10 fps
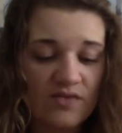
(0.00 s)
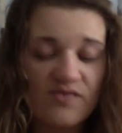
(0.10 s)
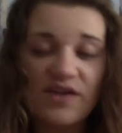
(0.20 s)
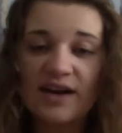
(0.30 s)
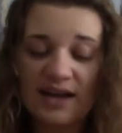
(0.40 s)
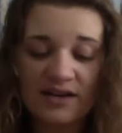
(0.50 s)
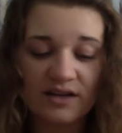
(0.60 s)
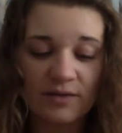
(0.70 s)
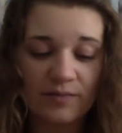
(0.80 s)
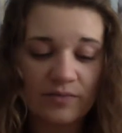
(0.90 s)
Then it
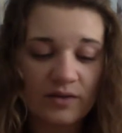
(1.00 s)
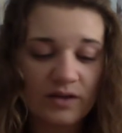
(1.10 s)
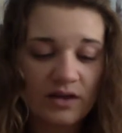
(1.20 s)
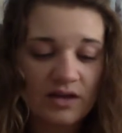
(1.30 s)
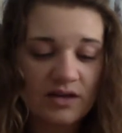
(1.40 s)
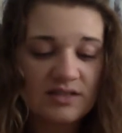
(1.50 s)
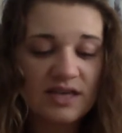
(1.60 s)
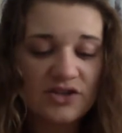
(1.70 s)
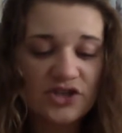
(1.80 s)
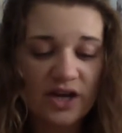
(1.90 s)
ended.
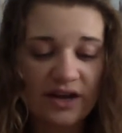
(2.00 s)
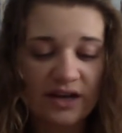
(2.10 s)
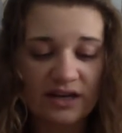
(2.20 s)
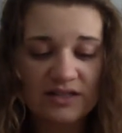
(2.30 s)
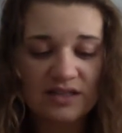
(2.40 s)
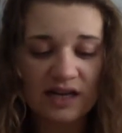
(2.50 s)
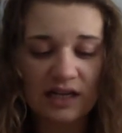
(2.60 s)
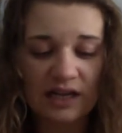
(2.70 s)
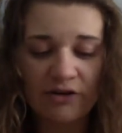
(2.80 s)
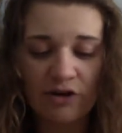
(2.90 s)
Sunshine, he said
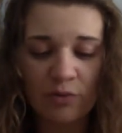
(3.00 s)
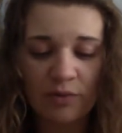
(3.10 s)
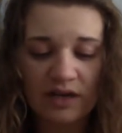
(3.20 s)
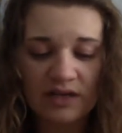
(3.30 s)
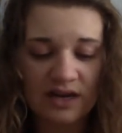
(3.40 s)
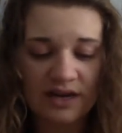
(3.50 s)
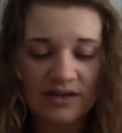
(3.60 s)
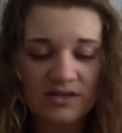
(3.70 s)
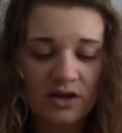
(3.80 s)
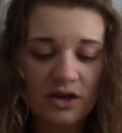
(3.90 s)
aloud, opening his
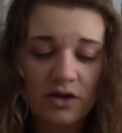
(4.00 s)
eyes.